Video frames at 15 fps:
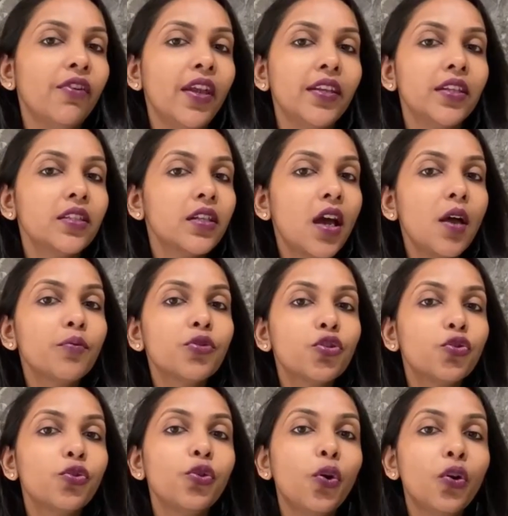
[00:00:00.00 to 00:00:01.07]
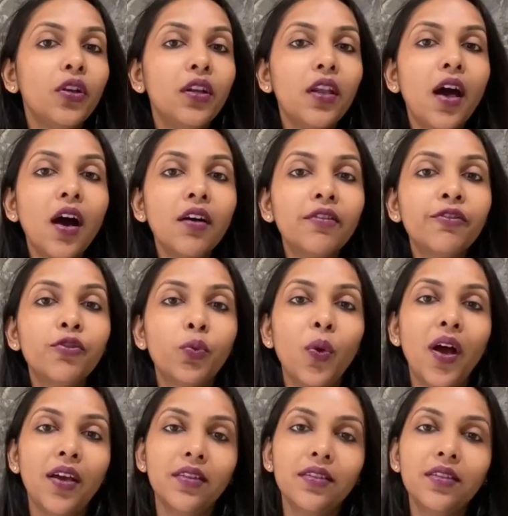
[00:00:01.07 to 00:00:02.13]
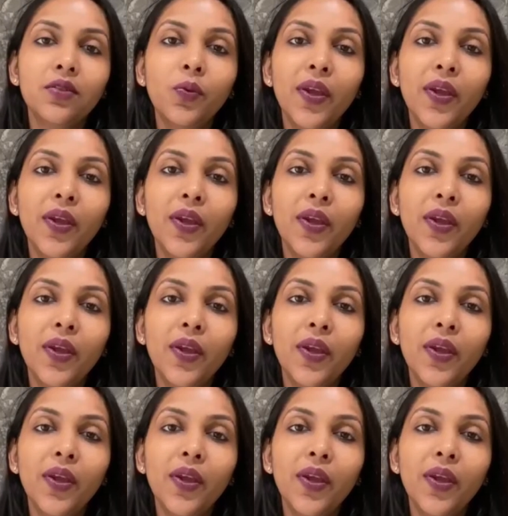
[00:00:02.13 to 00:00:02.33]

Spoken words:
when it comes to your loved ones,